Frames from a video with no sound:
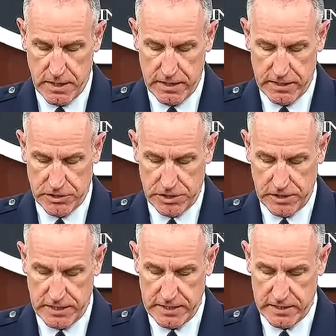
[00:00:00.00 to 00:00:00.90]

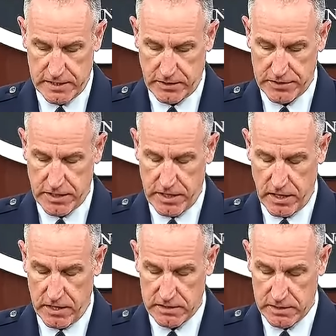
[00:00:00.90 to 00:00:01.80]
Additionally, Secretary
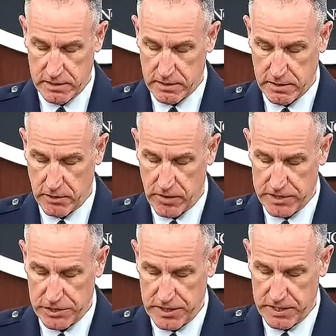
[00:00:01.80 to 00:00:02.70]
Austin
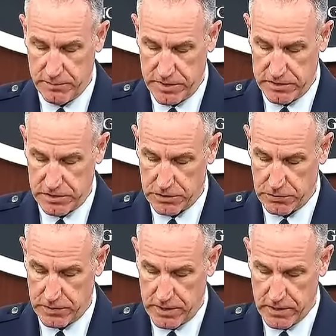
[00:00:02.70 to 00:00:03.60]
congratulated Minister
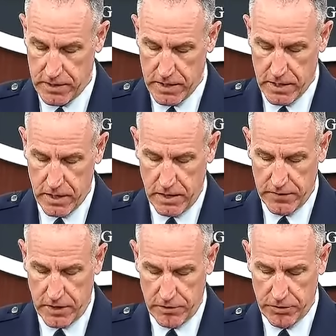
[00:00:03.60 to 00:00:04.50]
Güler on
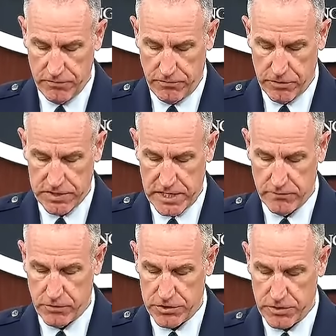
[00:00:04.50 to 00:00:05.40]
the 101st
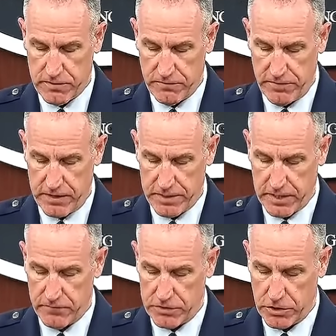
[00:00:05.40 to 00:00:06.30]
anniversary of the
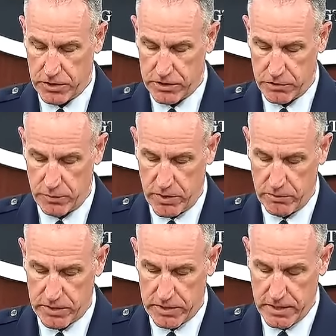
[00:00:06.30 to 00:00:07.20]
founding of the Turkish
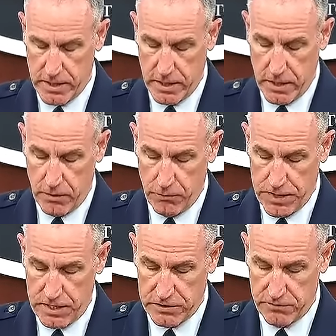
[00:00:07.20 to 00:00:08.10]
Republic.
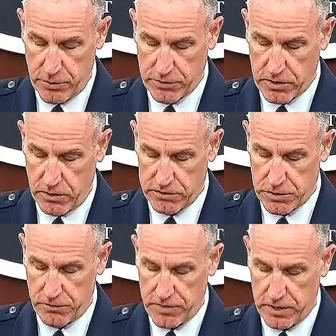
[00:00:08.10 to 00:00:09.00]
Readouts of both calls
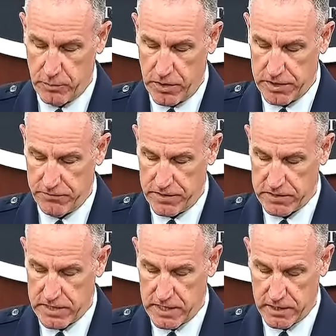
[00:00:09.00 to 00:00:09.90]
are available on
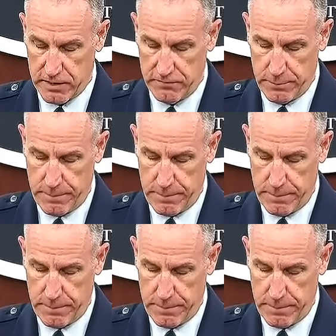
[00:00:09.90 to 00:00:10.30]
Defense.gov.